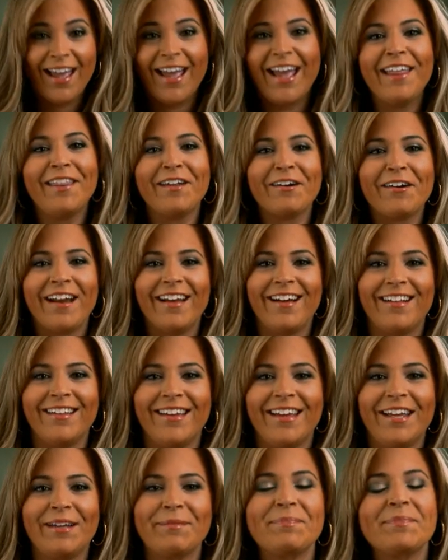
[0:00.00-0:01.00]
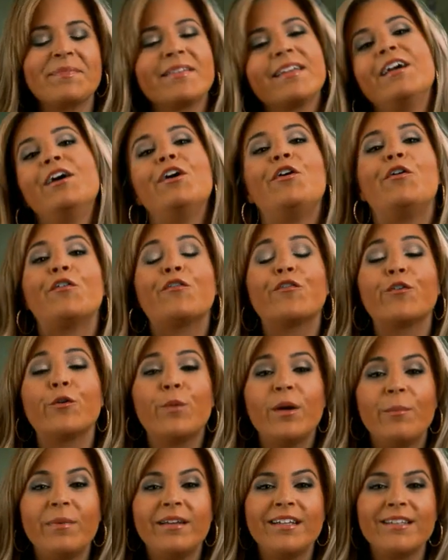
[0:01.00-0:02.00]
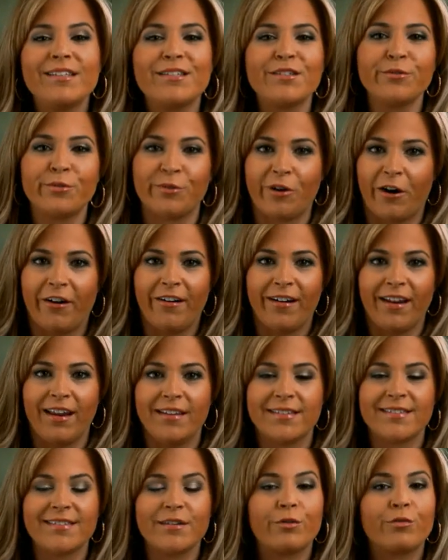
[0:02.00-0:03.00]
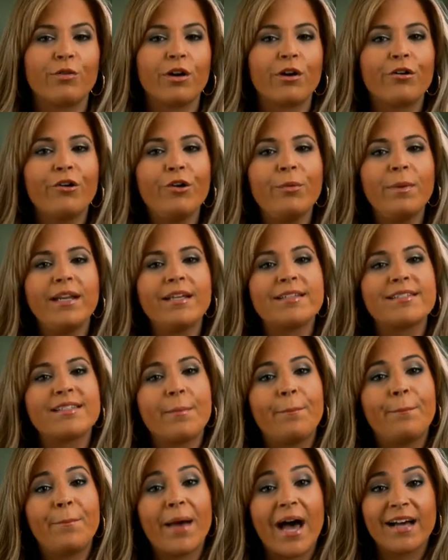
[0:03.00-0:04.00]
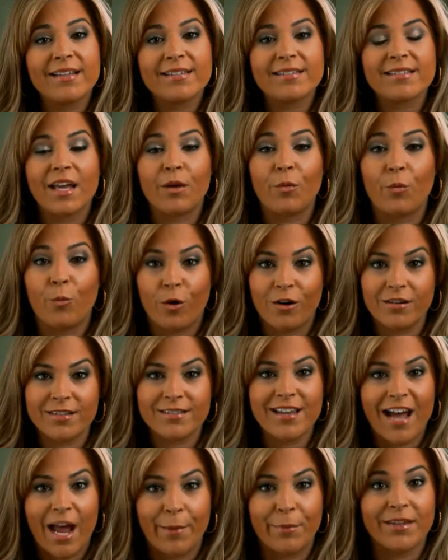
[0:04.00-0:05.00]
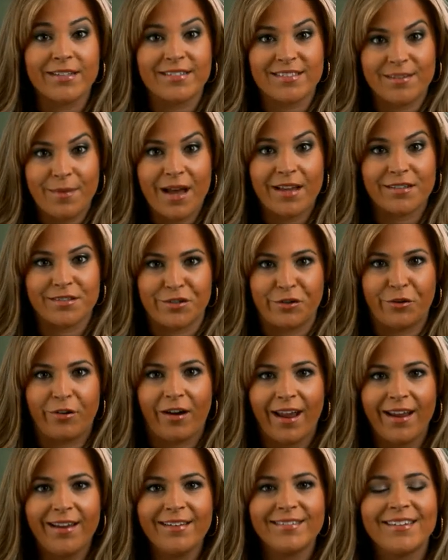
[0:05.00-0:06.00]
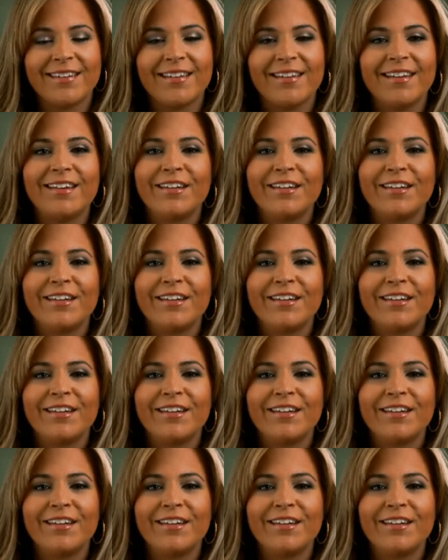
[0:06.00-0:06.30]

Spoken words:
Hey there, Haley. For women in sororities, recruitment is the best and worst time of the semester, right?